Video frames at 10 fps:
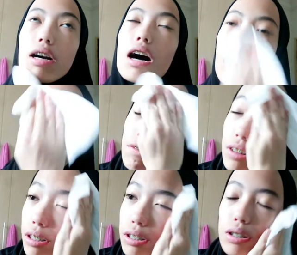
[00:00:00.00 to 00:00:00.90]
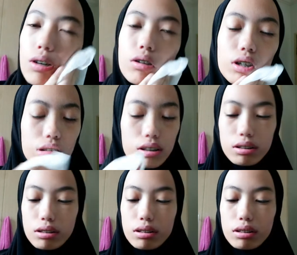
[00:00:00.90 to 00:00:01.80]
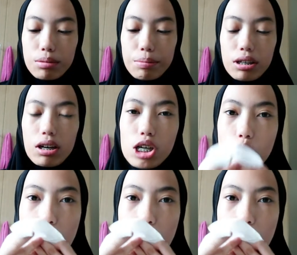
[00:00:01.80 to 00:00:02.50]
my god, it feels so good. Oh my